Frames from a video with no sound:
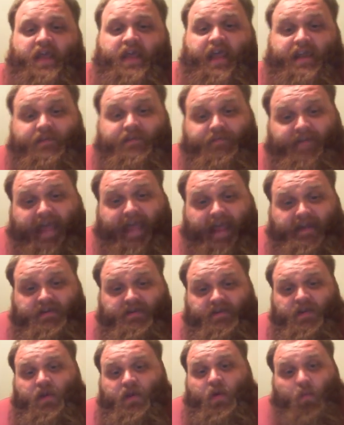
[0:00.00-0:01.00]
In
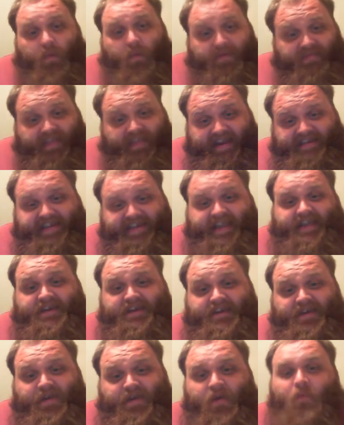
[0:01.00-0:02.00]
fact, what they
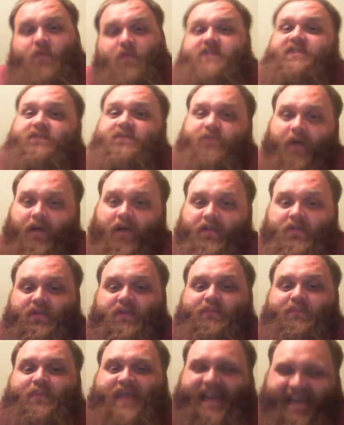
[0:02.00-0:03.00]
did was follow
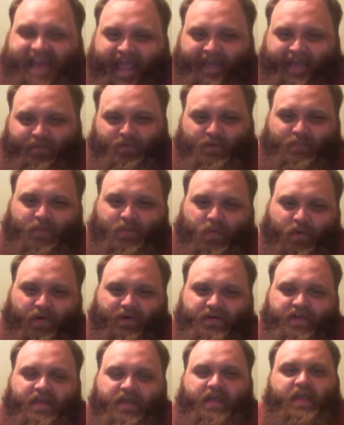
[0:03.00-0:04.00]
the PNAC
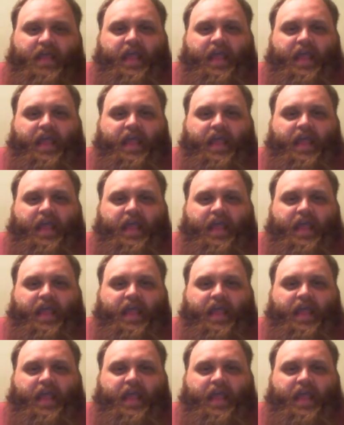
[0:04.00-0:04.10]
report.